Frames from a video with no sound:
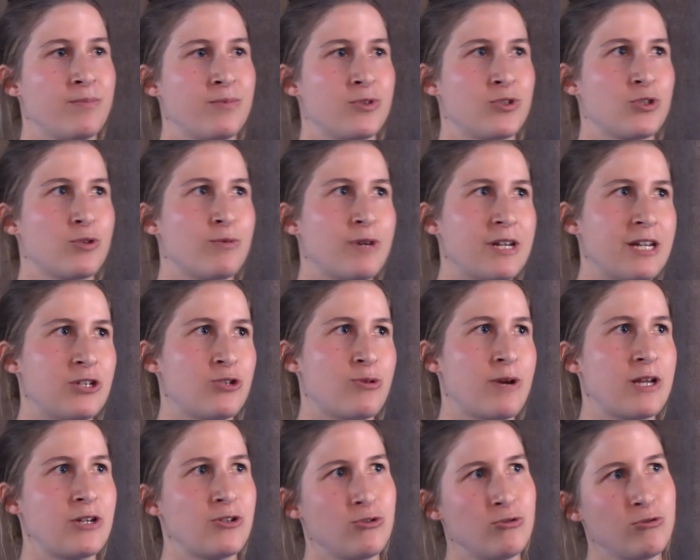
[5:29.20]
so what I
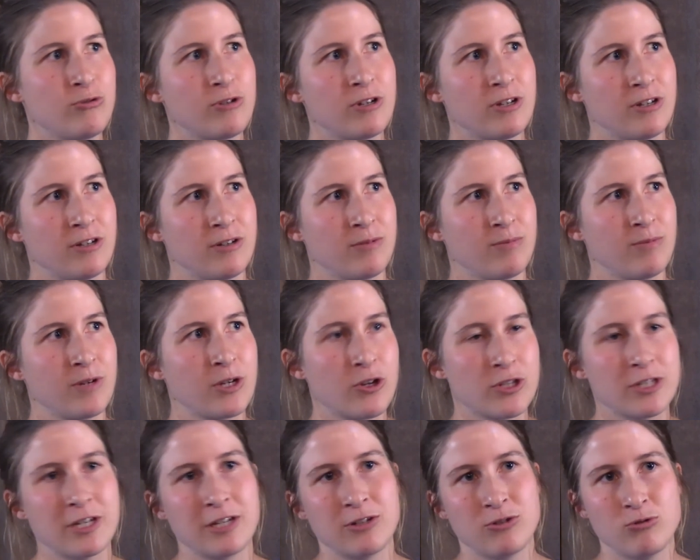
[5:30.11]
try to do,
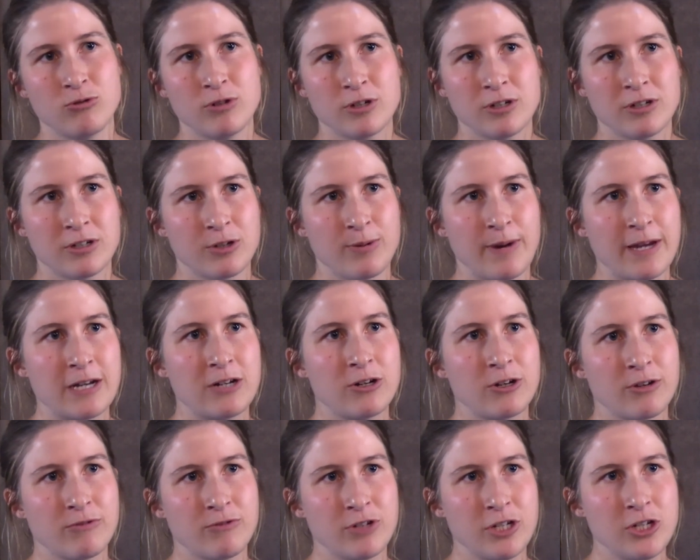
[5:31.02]
because I do quite a
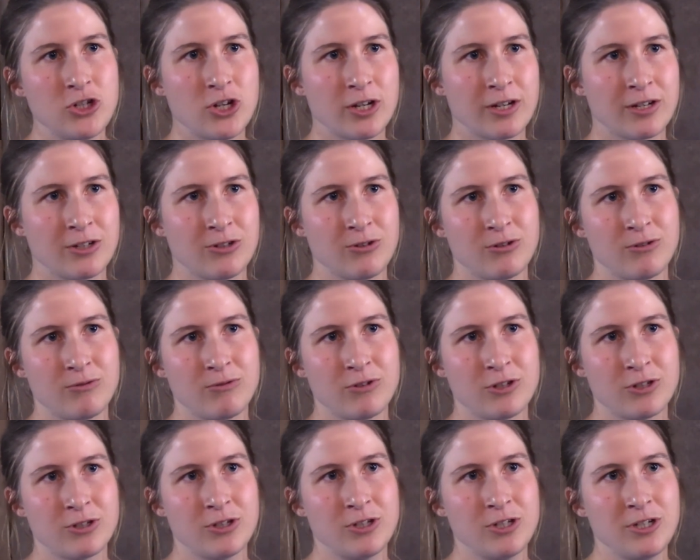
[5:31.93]
lot of teaching at
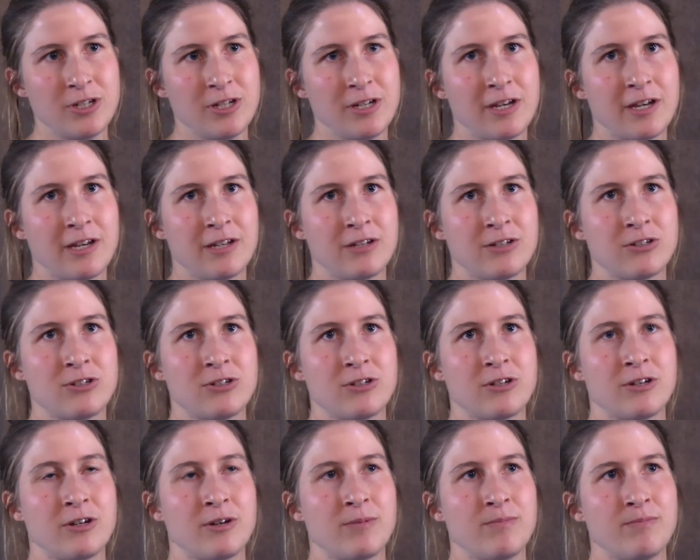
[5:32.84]
university, and
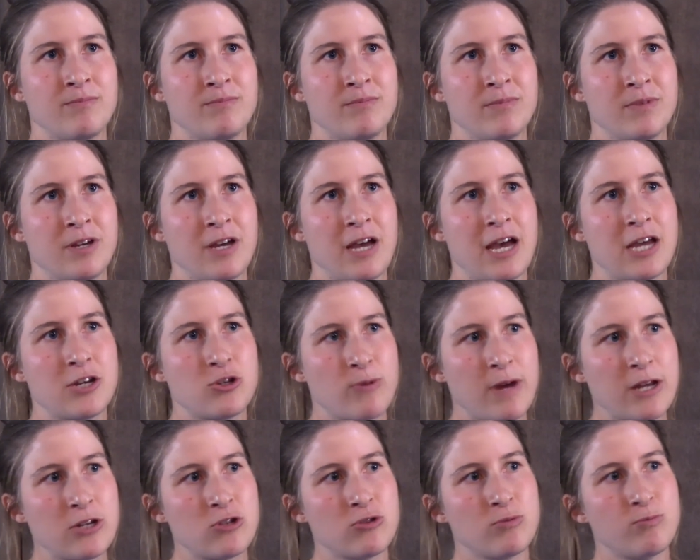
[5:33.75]
I
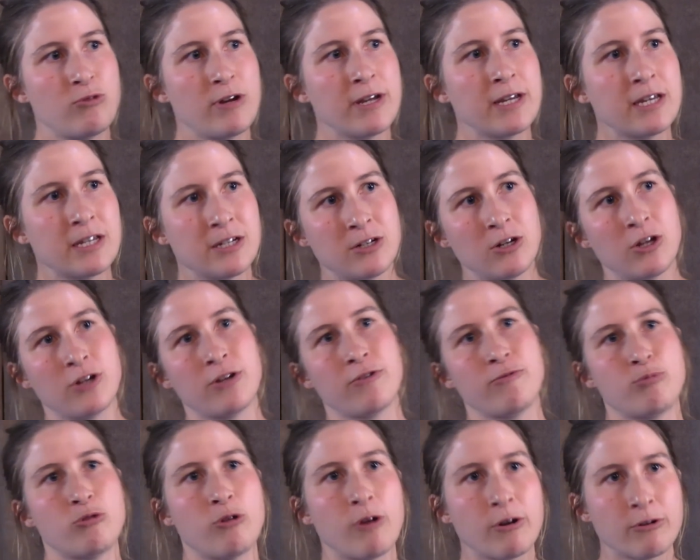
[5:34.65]
try to bring in a lot
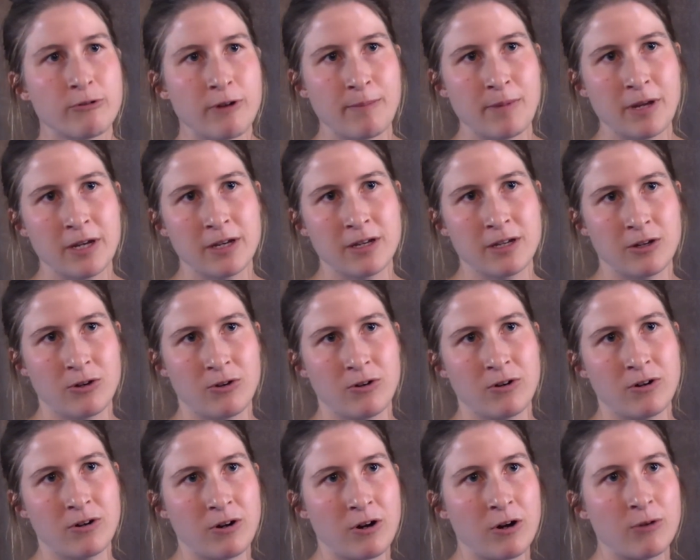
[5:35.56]
of programming
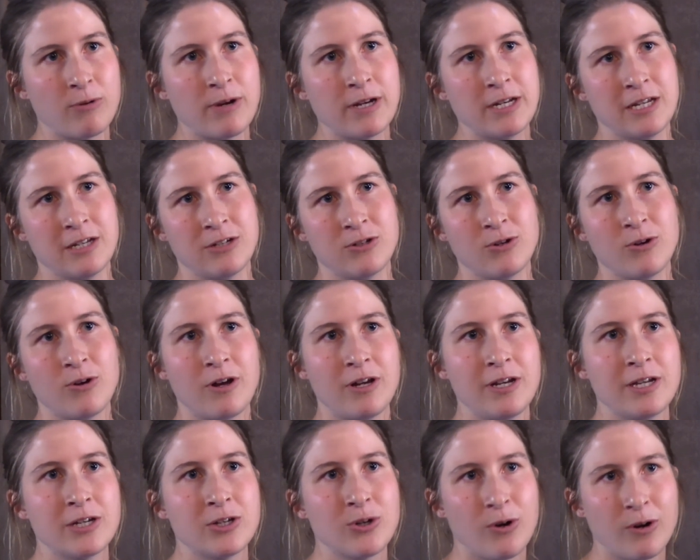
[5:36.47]
already in the
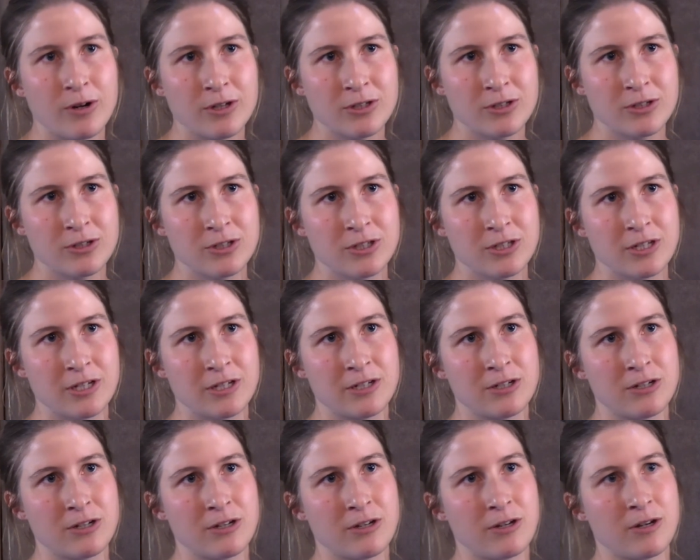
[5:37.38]
early courses
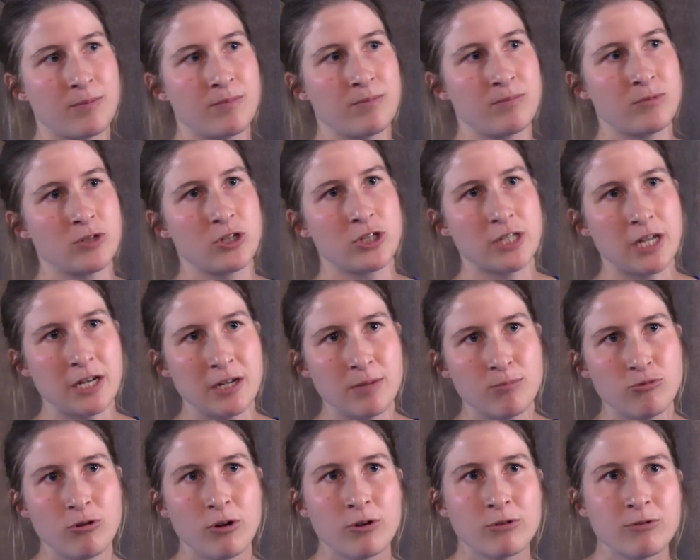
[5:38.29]
in the study
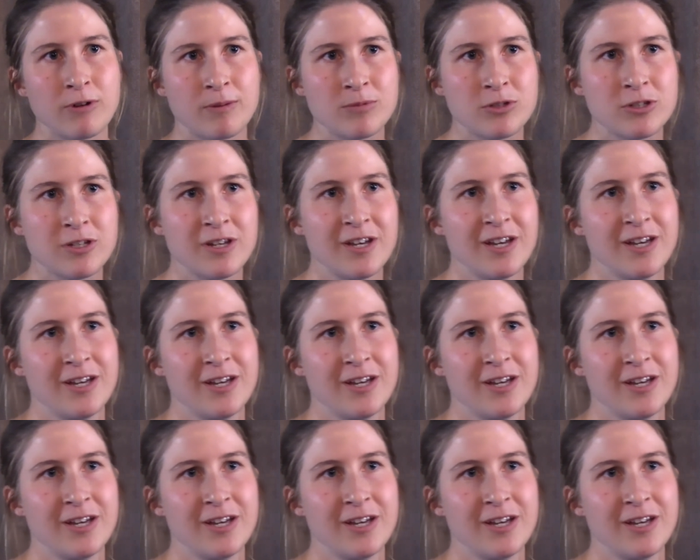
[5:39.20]
programs,